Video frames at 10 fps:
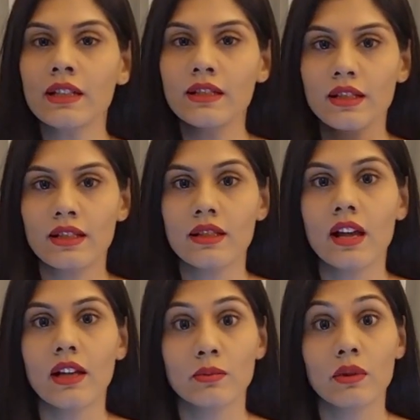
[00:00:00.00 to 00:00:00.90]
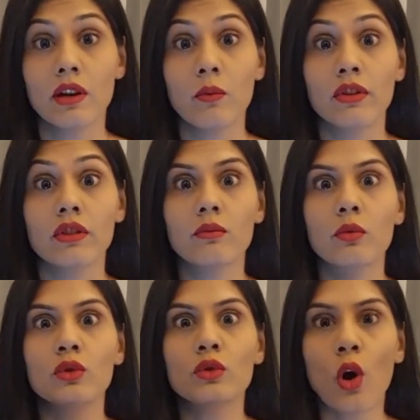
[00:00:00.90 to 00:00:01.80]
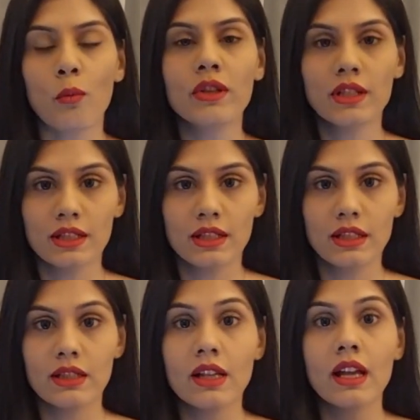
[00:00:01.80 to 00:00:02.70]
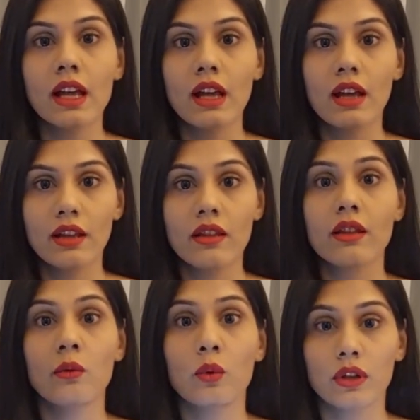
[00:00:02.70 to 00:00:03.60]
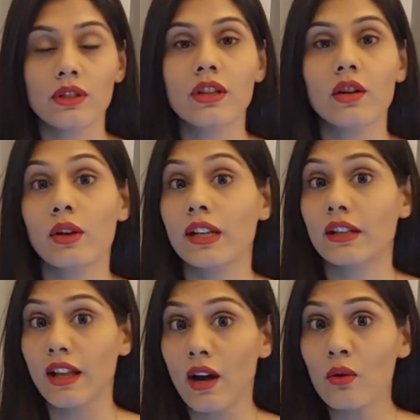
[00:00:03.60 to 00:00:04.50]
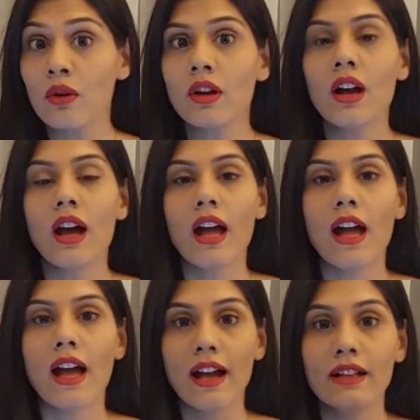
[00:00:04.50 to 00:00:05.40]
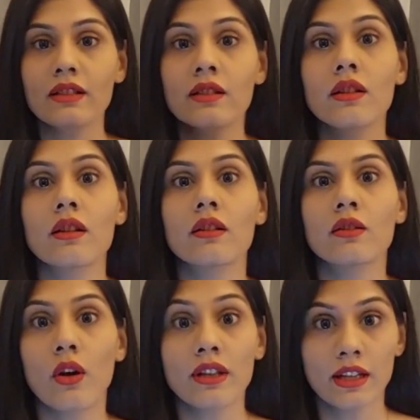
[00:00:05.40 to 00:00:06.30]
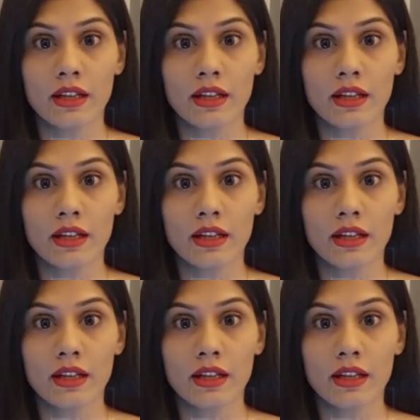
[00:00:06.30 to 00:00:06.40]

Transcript: disease has become one of the most common disease in the world right now. And chronic